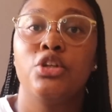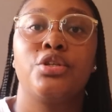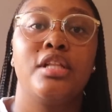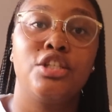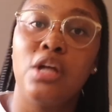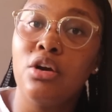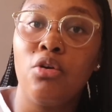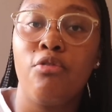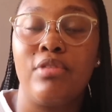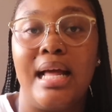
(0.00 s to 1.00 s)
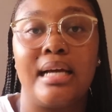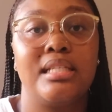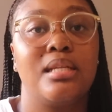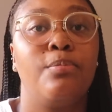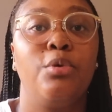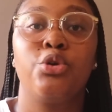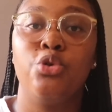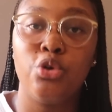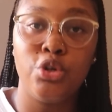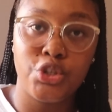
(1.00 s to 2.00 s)
So they started off with like a simple
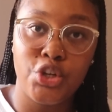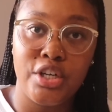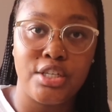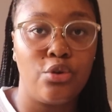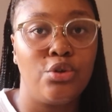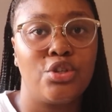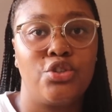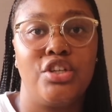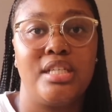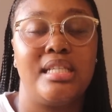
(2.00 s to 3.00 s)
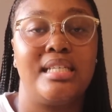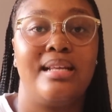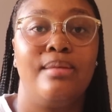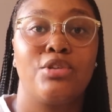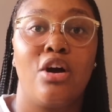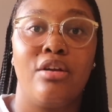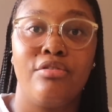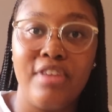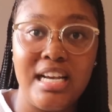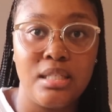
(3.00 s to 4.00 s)
Google search and also searching these names on
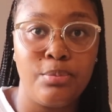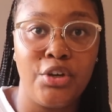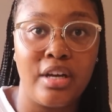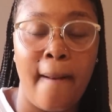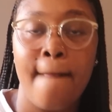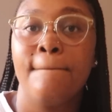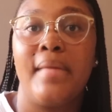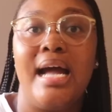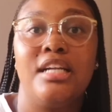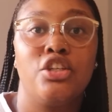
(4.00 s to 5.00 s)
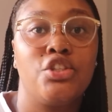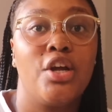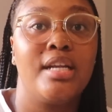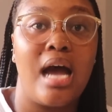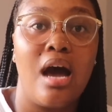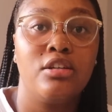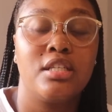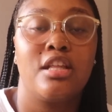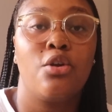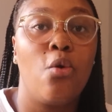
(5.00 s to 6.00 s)
Facebook, and it turned
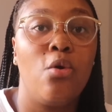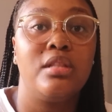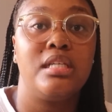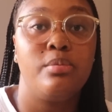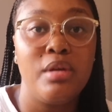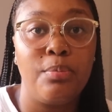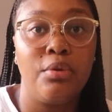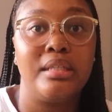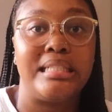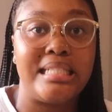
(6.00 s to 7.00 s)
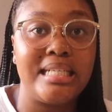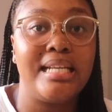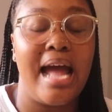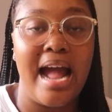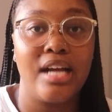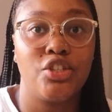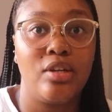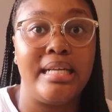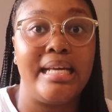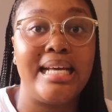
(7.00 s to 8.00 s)
out that all these people did
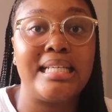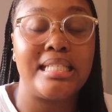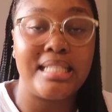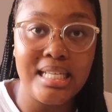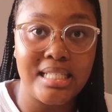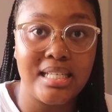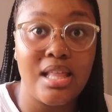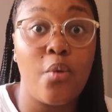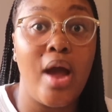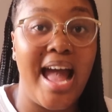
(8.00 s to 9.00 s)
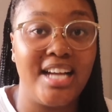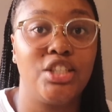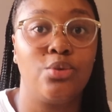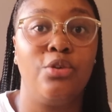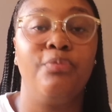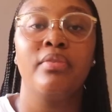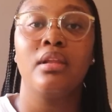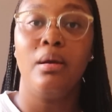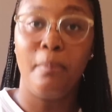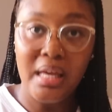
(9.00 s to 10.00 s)
actually exist. They were actual
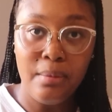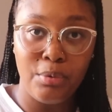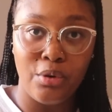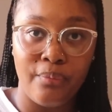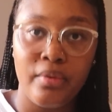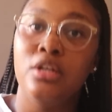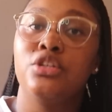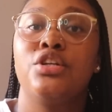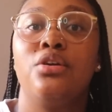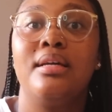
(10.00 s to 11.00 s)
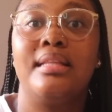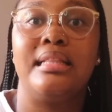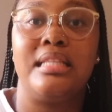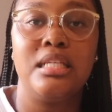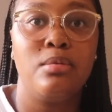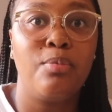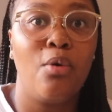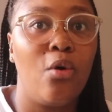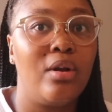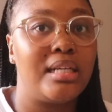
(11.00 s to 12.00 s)
people. So knowing that these people
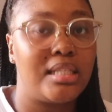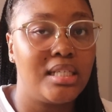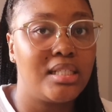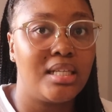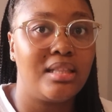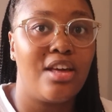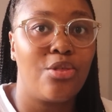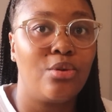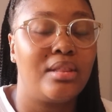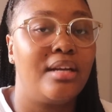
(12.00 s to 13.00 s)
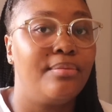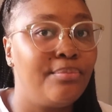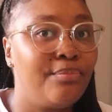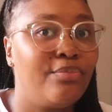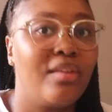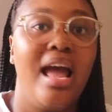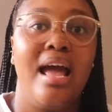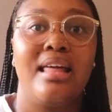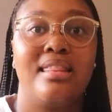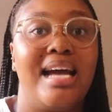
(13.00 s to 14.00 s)
all existed, they thought that, hmm,
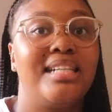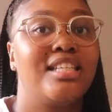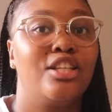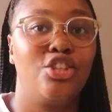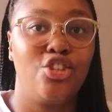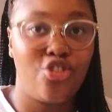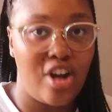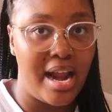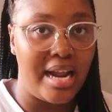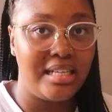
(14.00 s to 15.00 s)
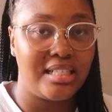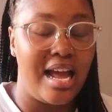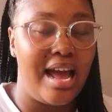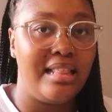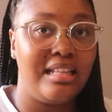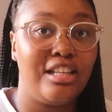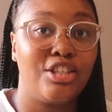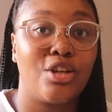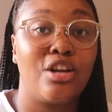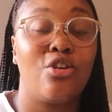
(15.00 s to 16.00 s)
that's strange, and then they
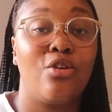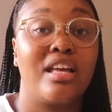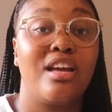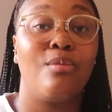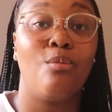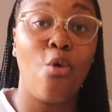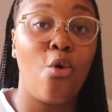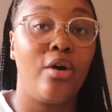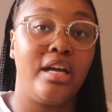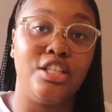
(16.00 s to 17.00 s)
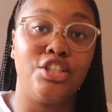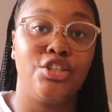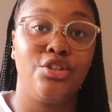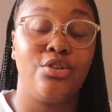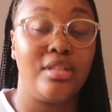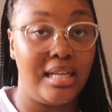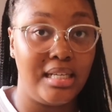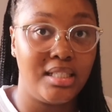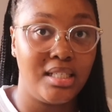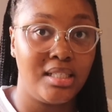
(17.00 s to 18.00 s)
started looking more into the
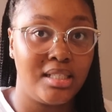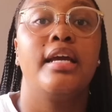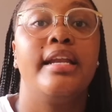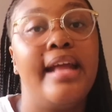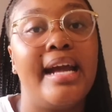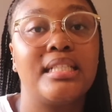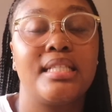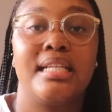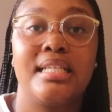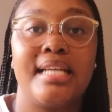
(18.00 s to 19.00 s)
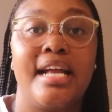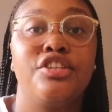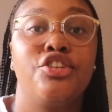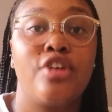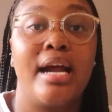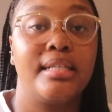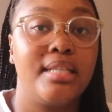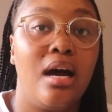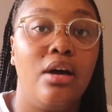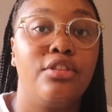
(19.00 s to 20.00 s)
letters. Next, they decided to track
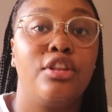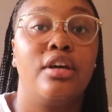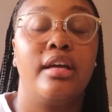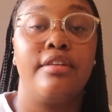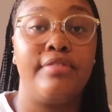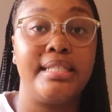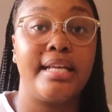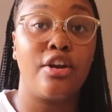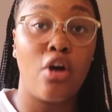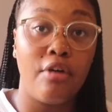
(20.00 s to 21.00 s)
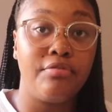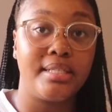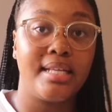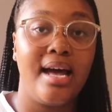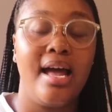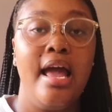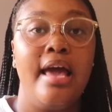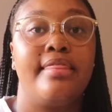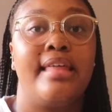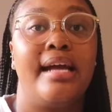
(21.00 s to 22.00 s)
down the investigating officer
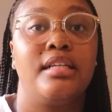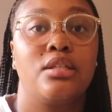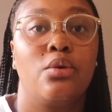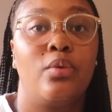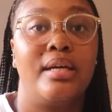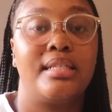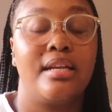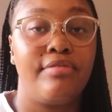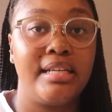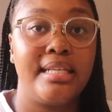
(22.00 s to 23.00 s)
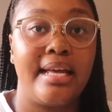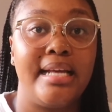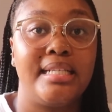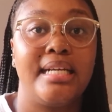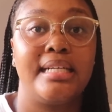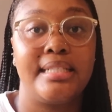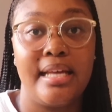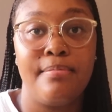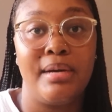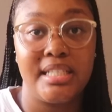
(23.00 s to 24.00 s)
that was investigating
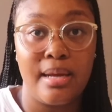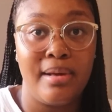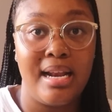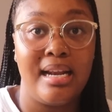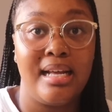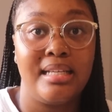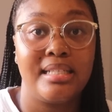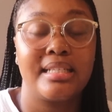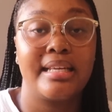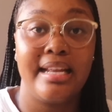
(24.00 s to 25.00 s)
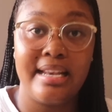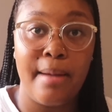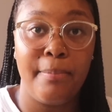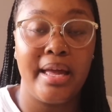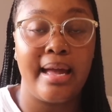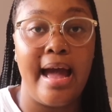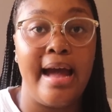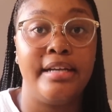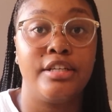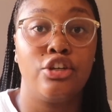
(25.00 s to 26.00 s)
Temba Shabalala's kidnapping
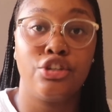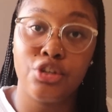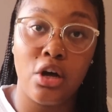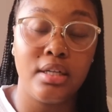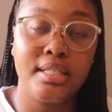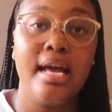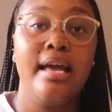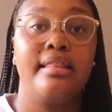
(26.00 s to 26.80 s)
and assault.